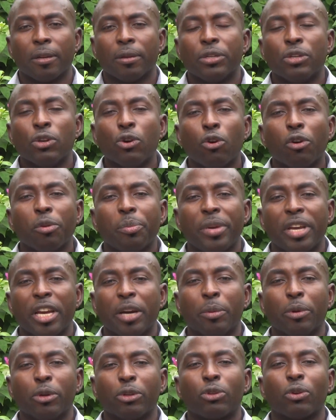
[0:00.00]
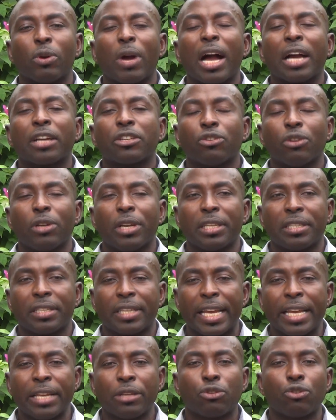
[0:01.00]
you will be able to actually
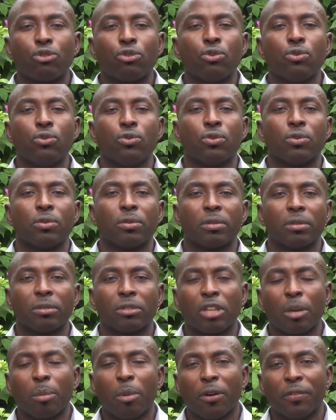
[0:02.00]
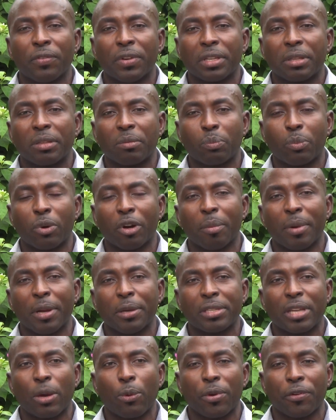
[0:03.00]
think through some of the
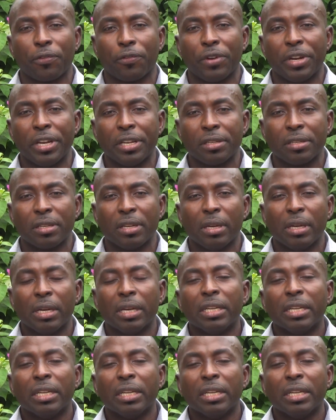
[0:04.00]
problems that we face,